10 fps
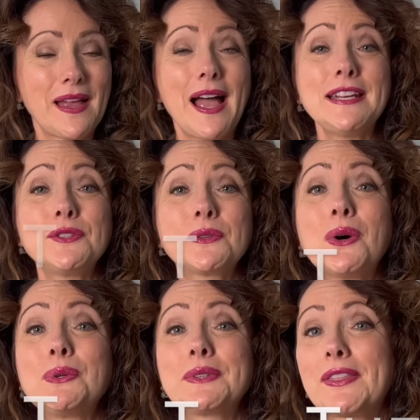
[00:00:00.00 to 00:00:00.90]
I do
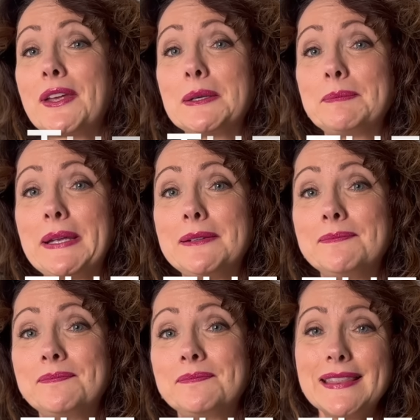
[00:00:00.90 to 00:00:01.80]
cold therapy.
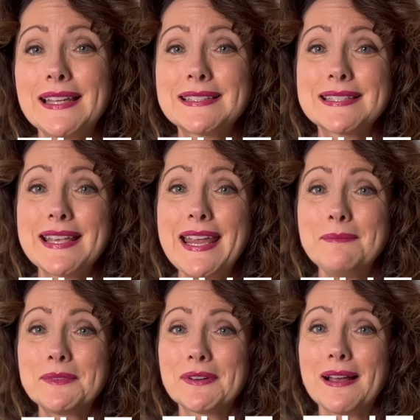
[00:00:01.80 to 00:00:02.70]
That
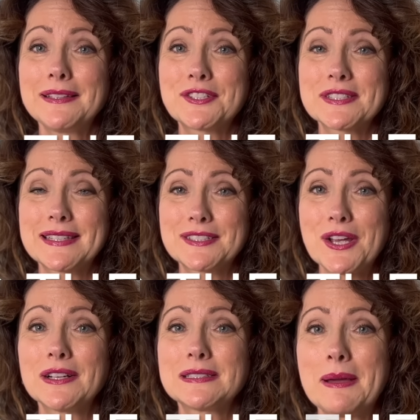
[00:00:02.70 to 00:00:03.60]
same neurologist that
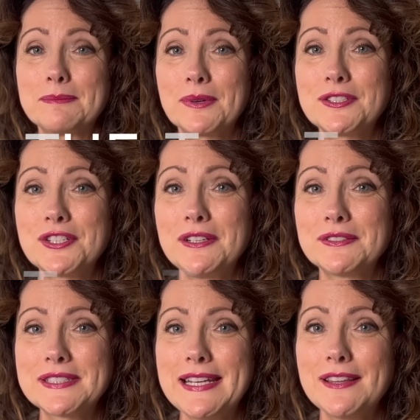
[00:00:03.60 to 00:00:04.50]
talked about brushing your
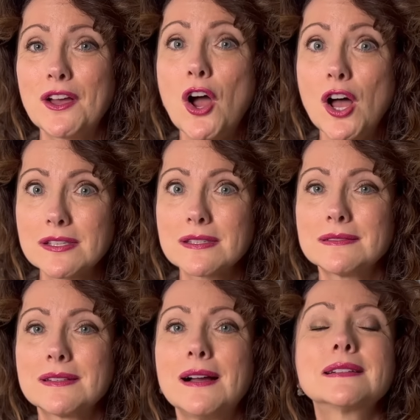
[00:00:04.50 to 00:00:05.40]
teeth also
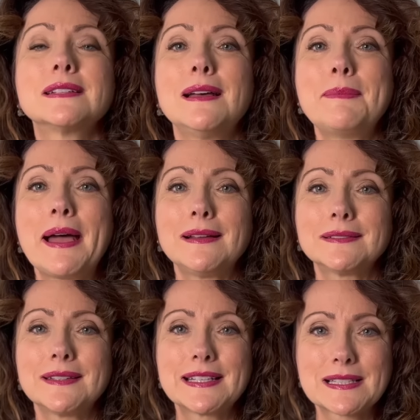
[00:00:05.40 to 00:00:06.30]
talked about
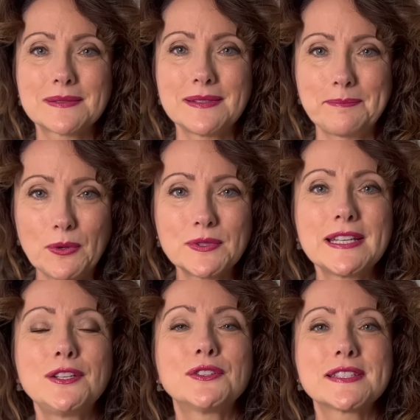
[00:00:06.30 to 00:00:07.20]

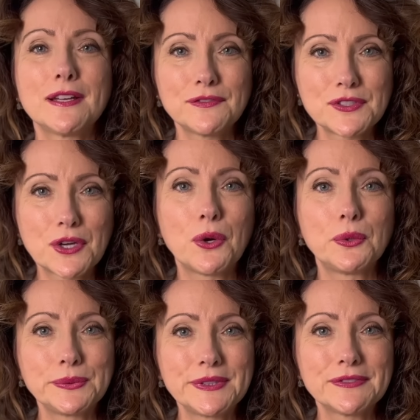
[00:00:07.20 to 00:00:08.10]
exposing yourself to
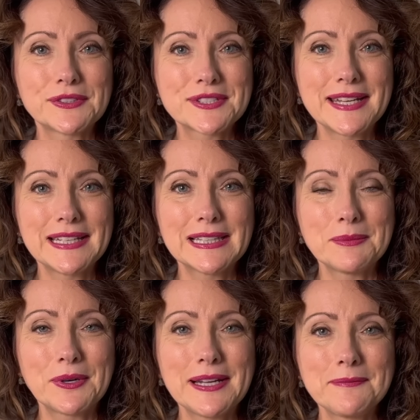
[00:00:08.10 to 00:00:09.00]
cold first thing in the
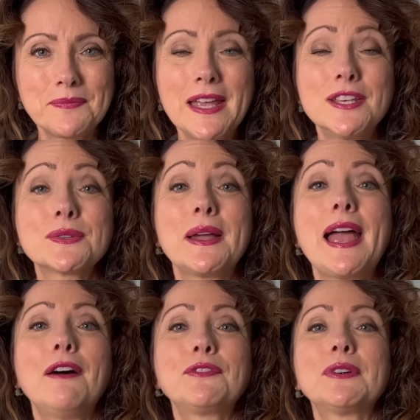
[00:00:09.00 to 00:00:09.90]
morning. So
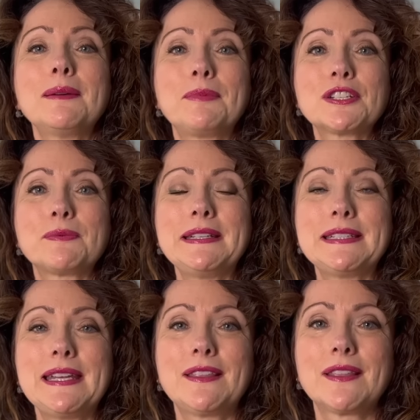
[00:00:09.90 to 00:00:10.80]
after I brush my
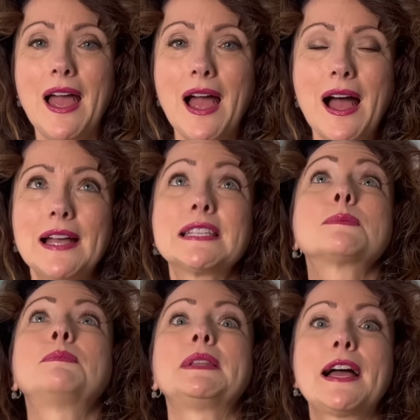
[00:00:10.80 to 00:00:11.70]
teeth, I
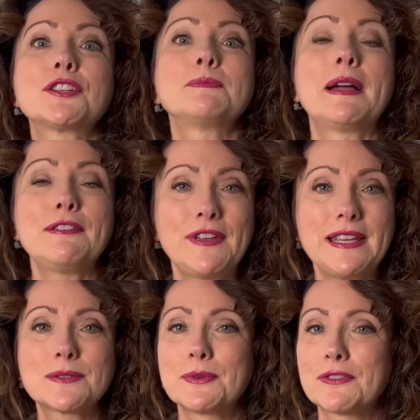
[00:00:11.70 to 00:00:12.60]
splash my
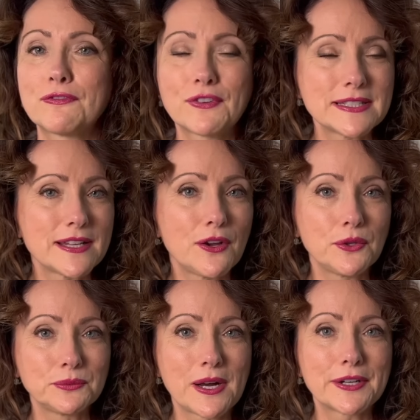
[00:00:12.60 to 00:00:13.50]
face with freezing
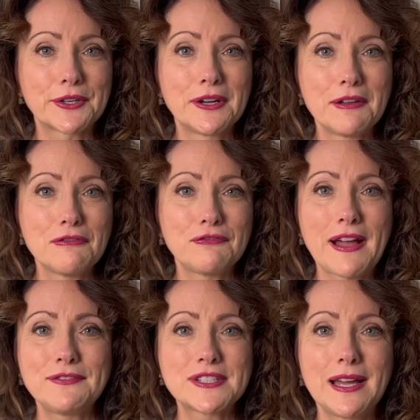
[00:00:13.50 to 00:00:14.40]
cold water
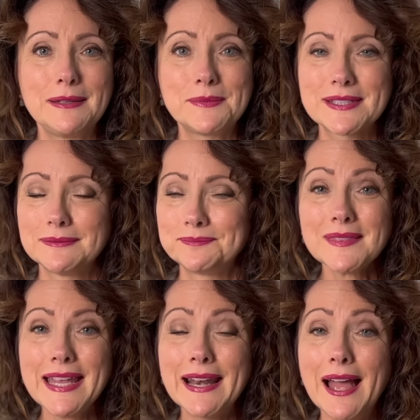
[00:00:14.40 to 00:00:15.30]
5 times.
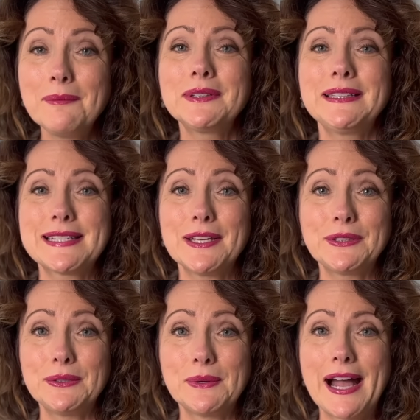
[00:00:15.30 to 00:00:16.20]
And I'm going to tell
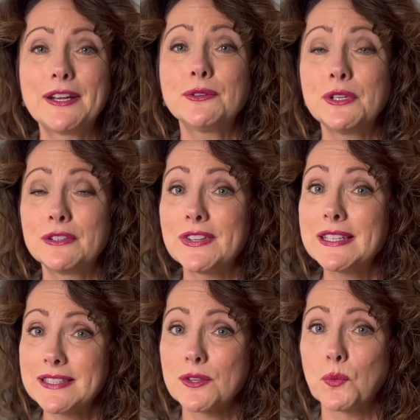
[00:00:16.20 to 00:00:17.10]
you, I don't know if
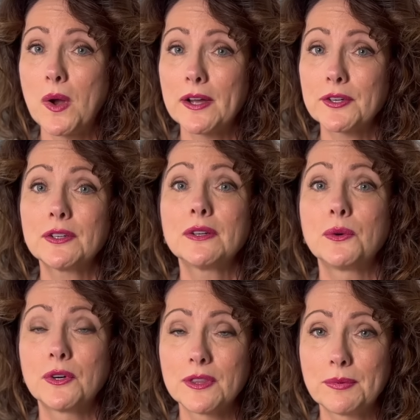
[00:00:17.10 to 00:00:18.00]
it's the water
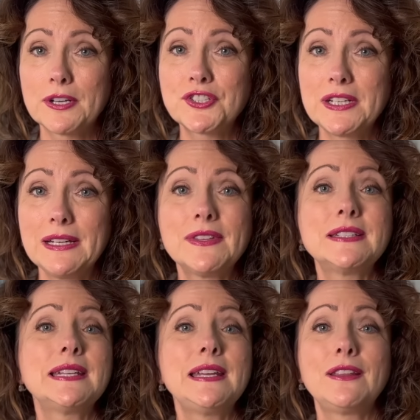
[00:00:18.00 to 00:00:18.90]
or the brushing of the
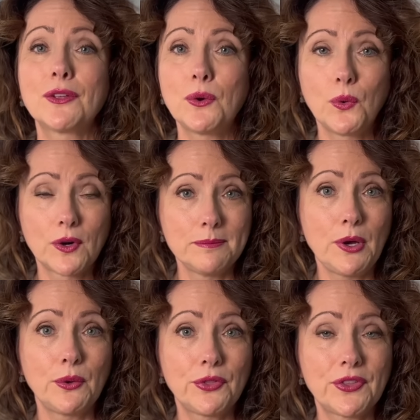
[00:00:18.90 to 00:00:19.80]
teeth or
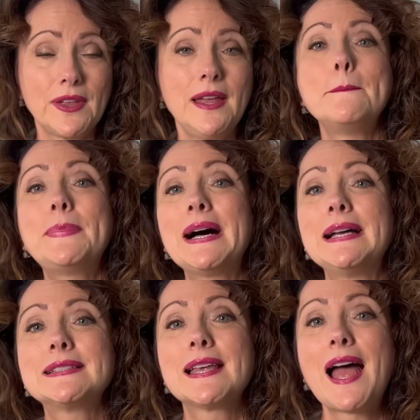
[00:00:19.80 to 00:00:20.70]
both,
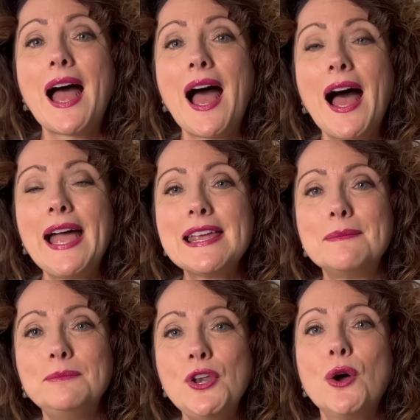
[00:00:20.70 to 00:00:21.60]
but I
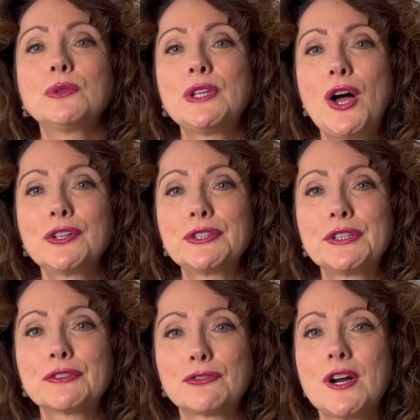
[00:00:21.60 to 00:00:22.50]
am no
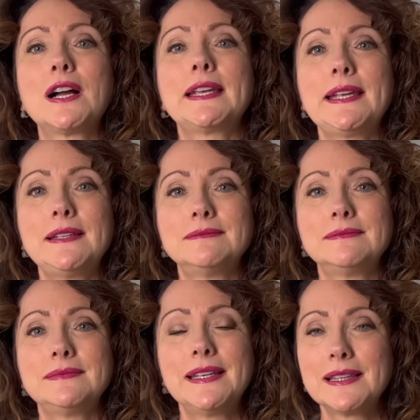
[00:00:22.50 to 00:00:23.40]
longer groggy
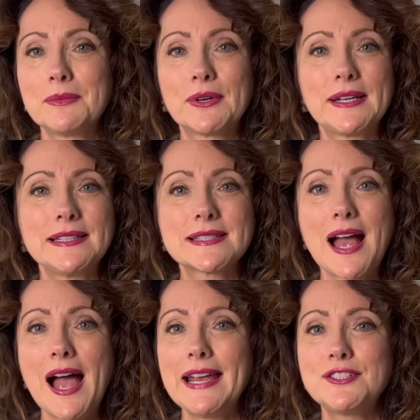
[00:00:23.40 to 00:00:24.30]
in the mornings.
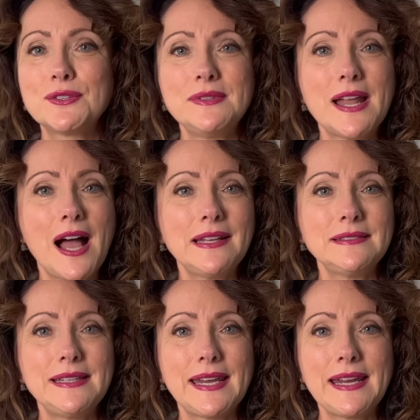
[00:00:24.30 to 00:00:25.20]
I do not
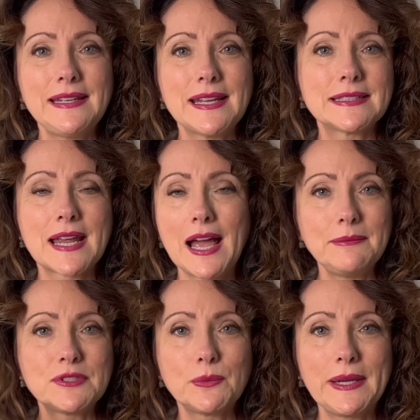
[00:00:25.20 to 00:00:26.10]
need
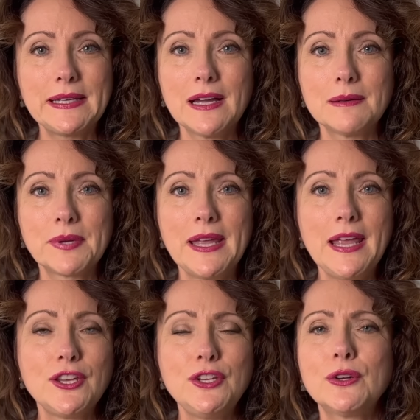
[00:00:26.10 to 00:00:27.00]
time to wake up.
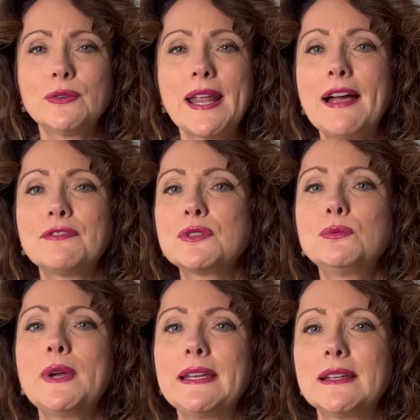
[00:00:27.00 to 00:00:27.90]
You don't have to
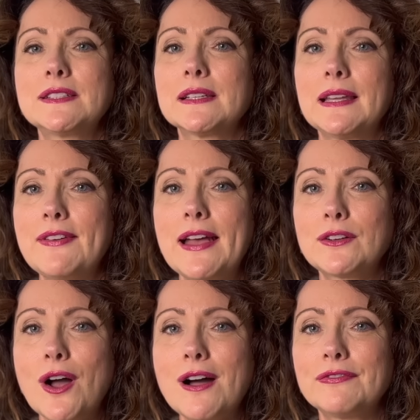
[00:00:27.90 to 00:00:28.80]
wait until I've had
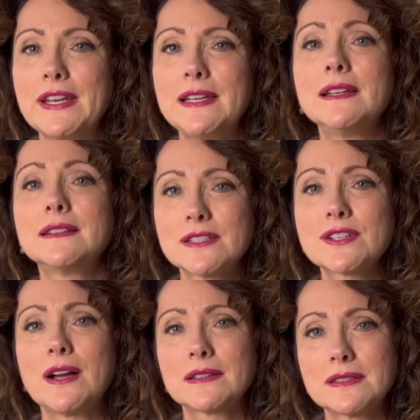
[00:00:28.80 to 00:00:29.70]
coffee to
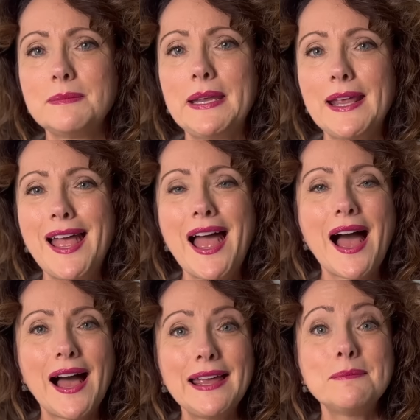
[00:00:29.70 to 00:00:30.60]
talk to me.
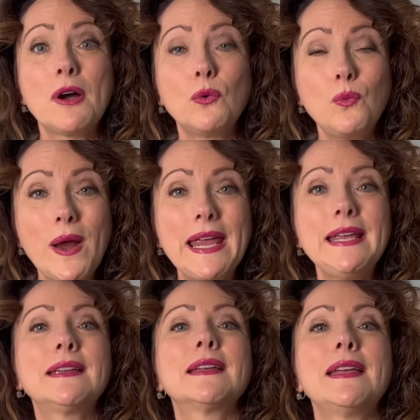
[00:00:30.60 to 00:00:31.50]
I'm
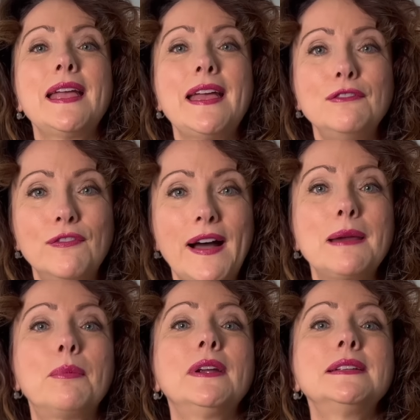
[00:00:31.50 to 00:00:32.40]
awake and
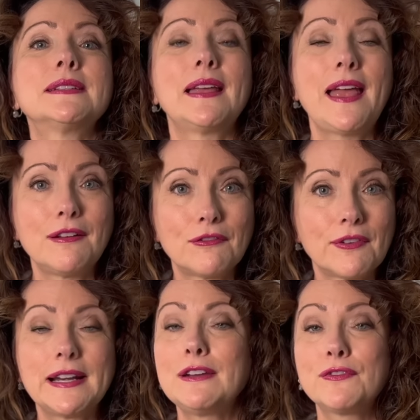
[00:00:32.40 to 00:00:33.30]
vibrant and
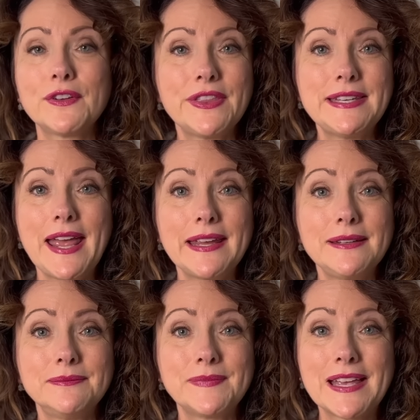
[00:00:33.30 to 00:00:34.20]
ready for the
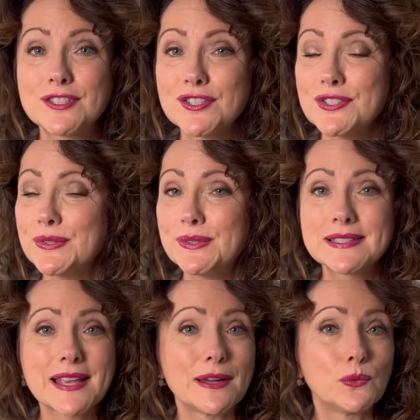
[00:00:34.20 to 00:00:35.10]
day as soon
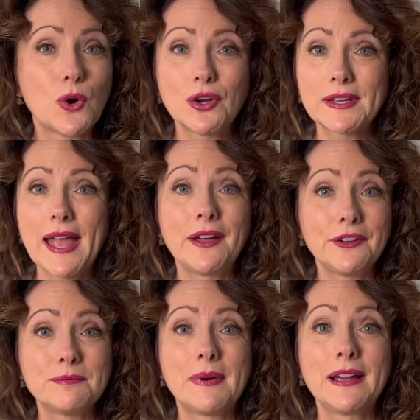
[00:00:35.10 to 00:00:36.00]
as I walk out
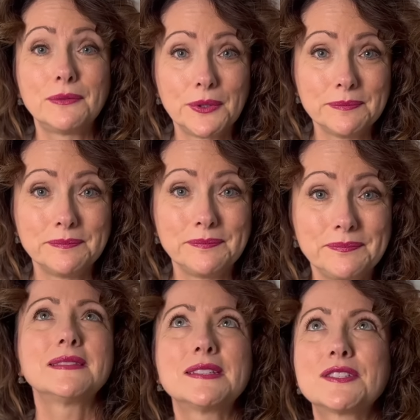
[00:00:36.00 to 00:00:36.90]
of my room.
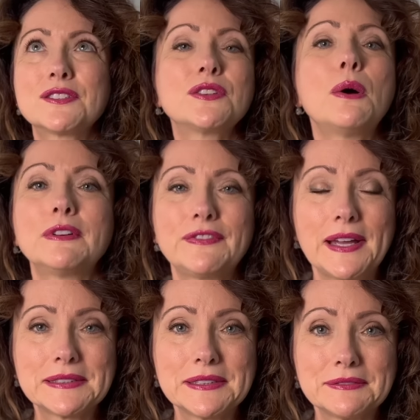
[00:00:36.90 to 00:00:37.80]
So
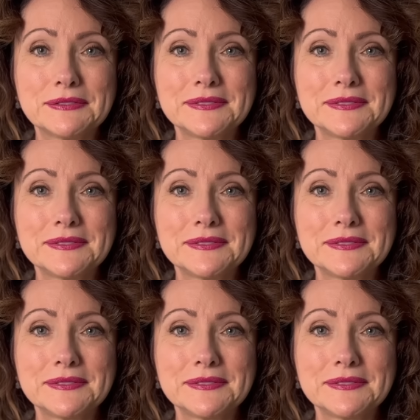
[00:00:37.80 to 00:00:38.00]
effective.